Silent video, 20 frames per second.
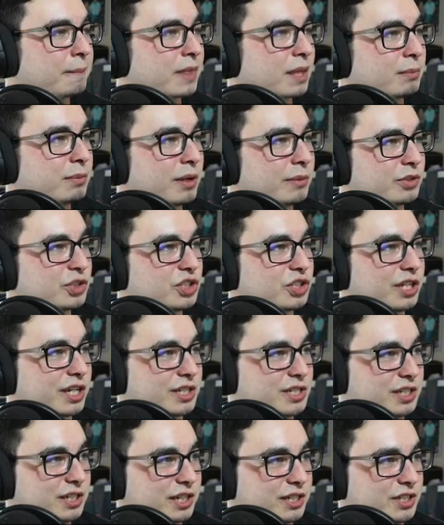Published in
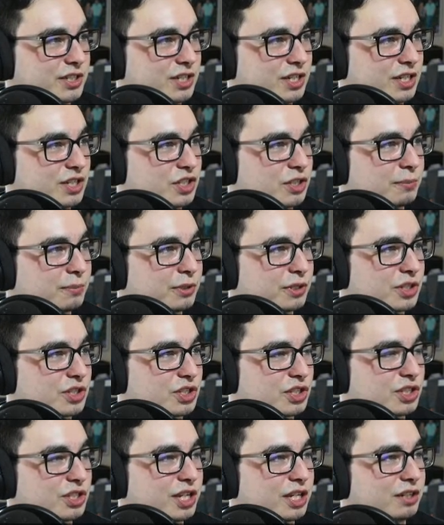1996, the book is
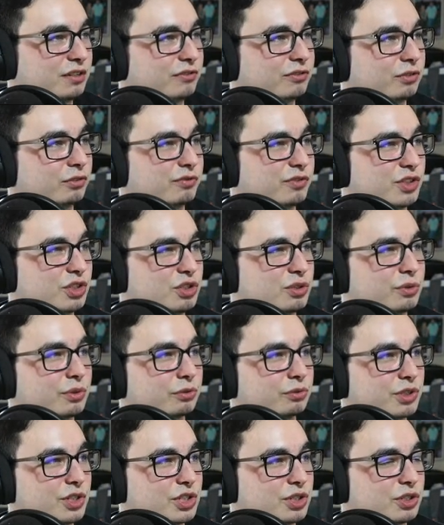intended for visual
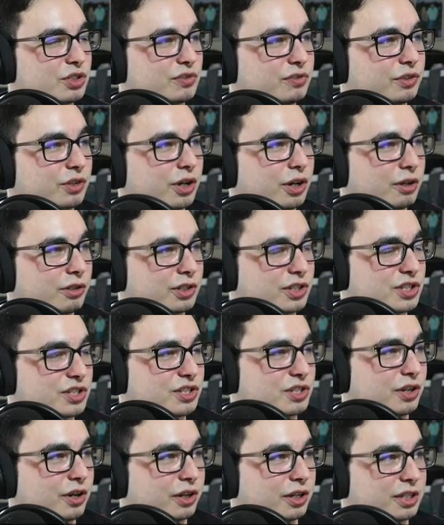research for
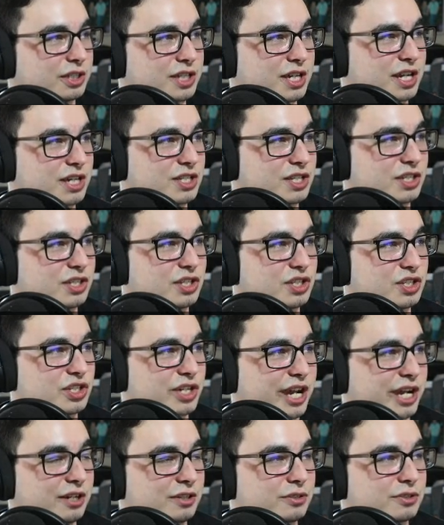artists, architects, and
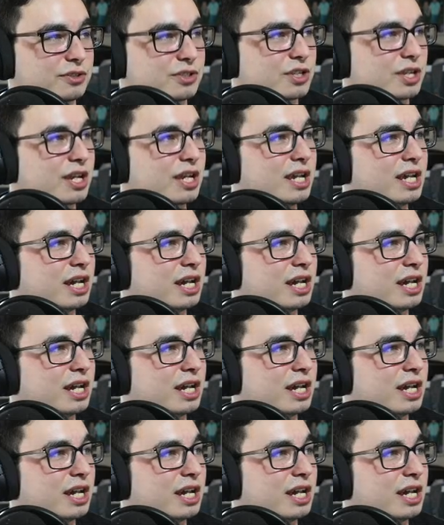designers,